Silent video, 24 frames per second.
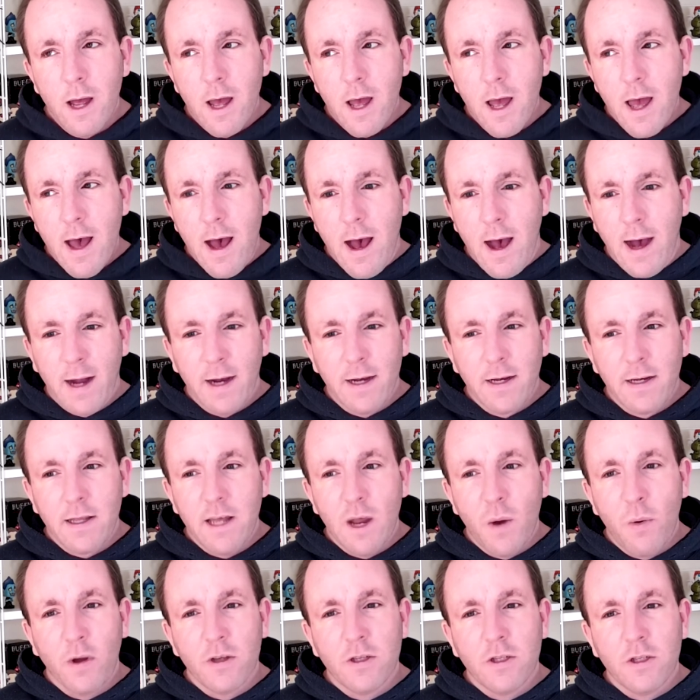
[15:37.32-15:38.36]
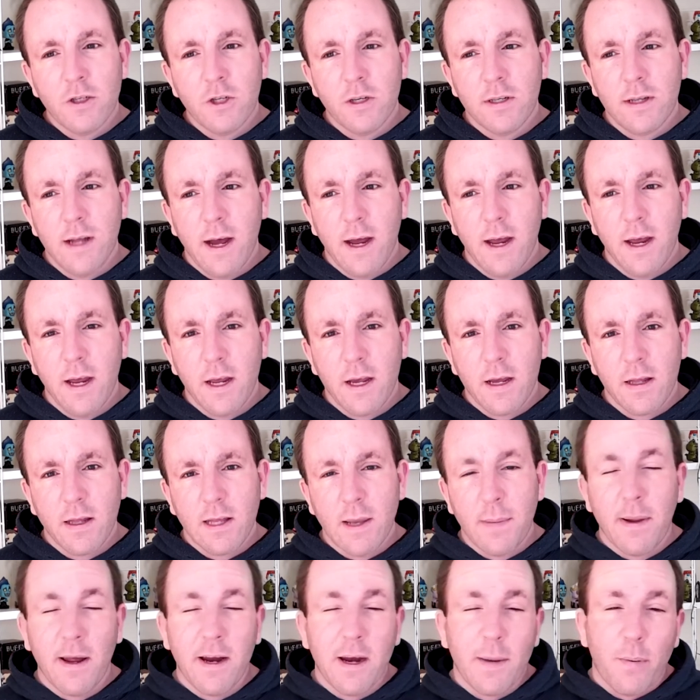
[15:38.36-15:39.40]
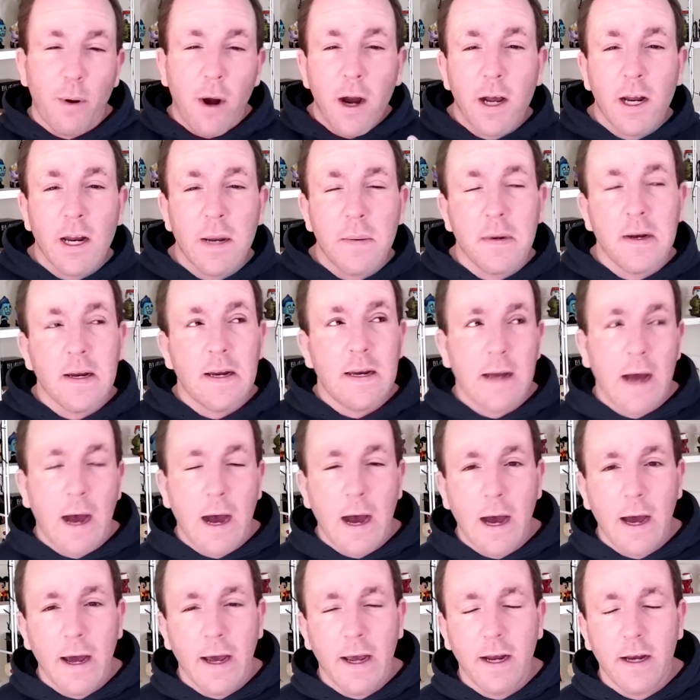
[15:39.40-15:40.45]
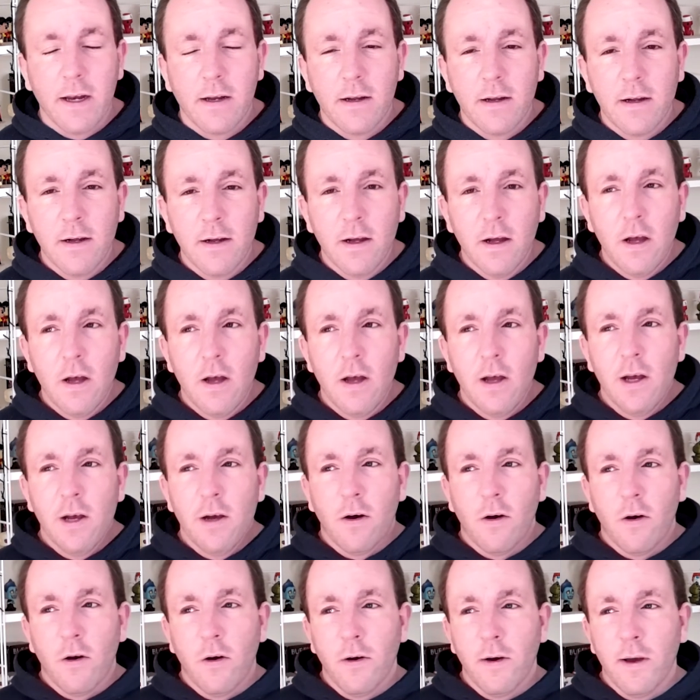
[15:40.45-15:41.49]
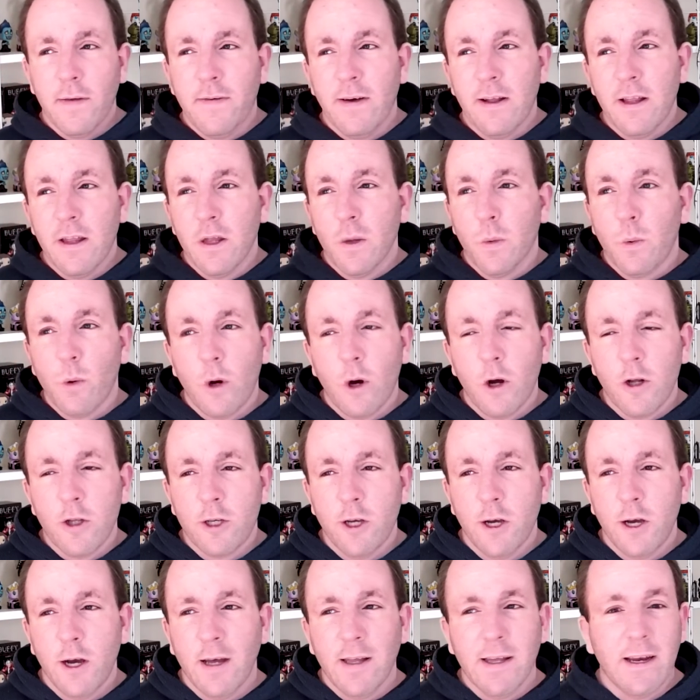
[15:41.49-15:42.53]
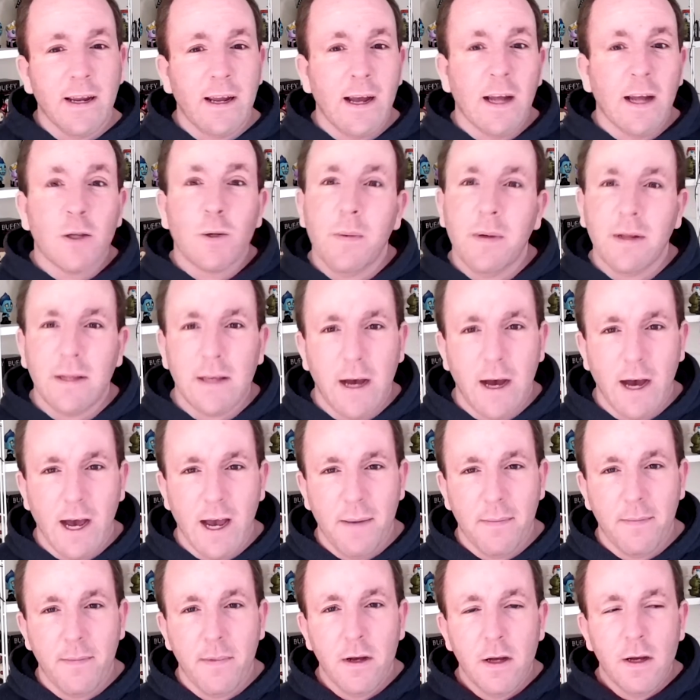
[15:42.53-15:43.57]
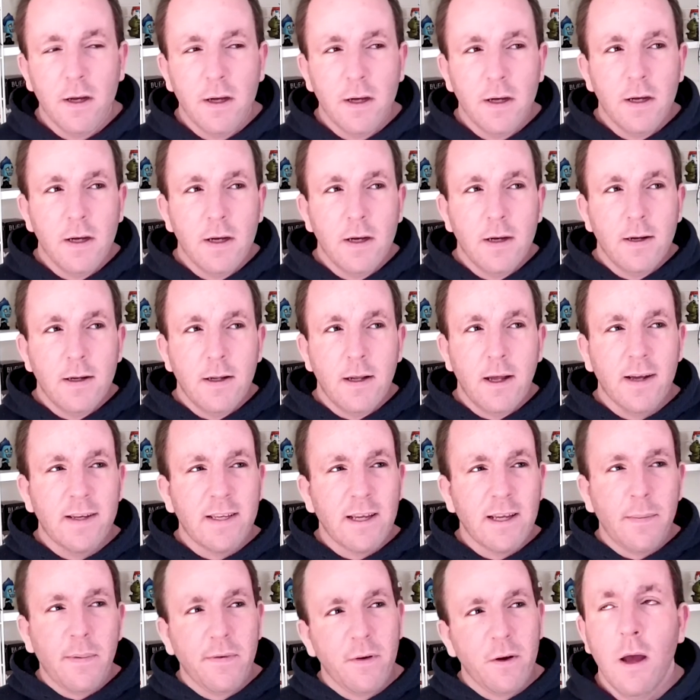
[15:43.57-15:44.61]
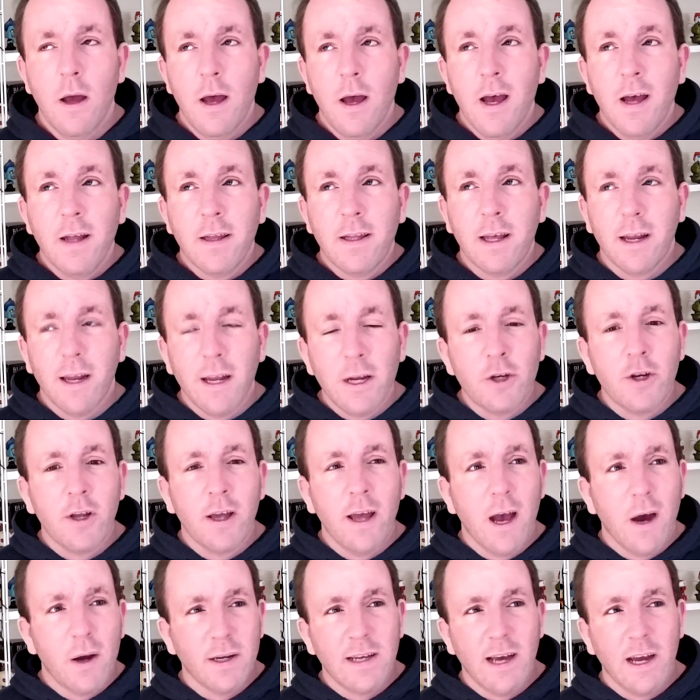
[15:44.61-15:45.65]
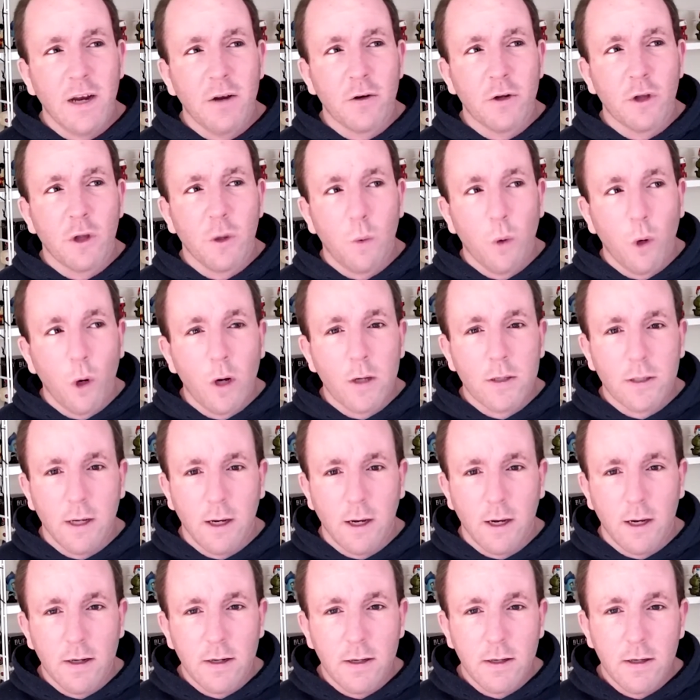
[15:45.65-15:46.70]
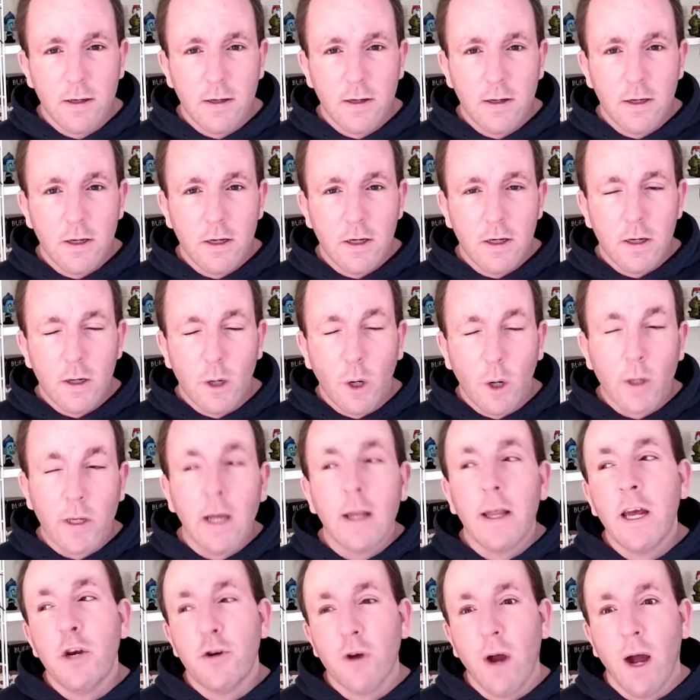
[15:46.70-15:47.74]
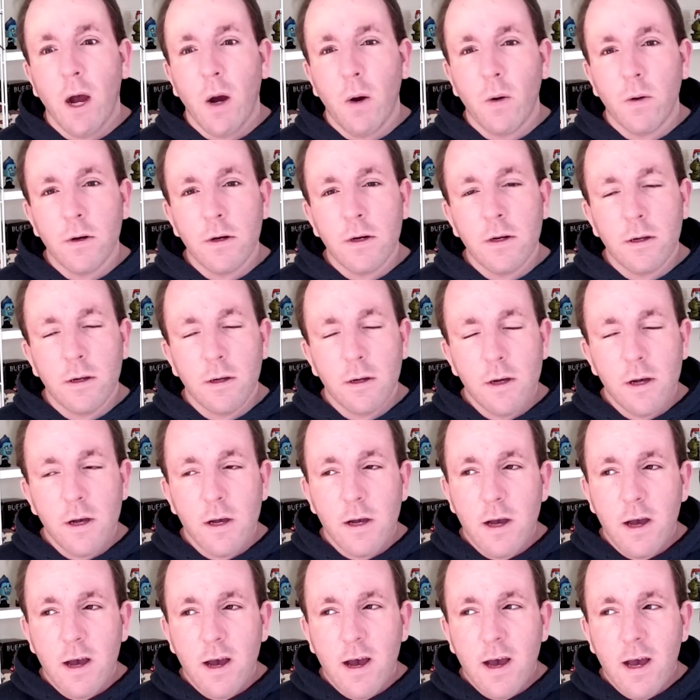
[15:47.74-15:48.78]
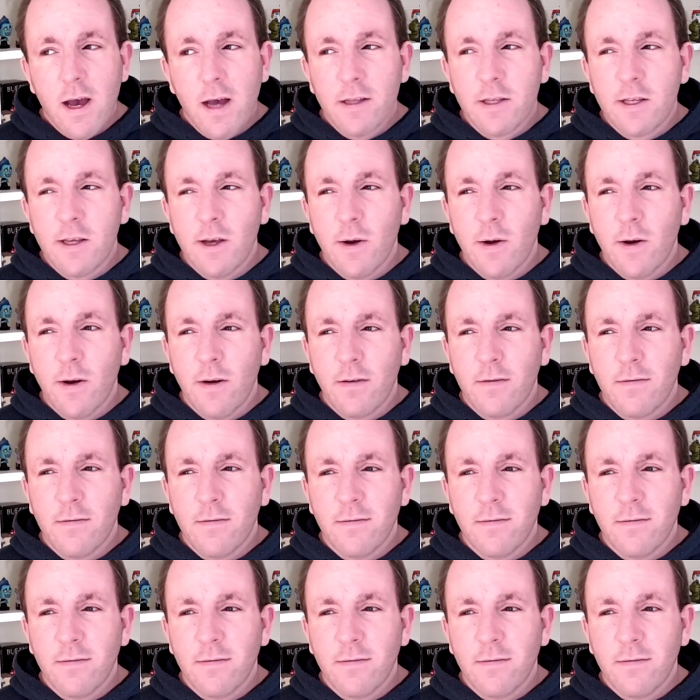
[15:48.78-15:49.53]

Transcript: and it wasn't just like they played a prank on him and he died, or he fell in the water and they didn't get to him in time. Like I said before, they literally held his head under the water until he drowned. And so,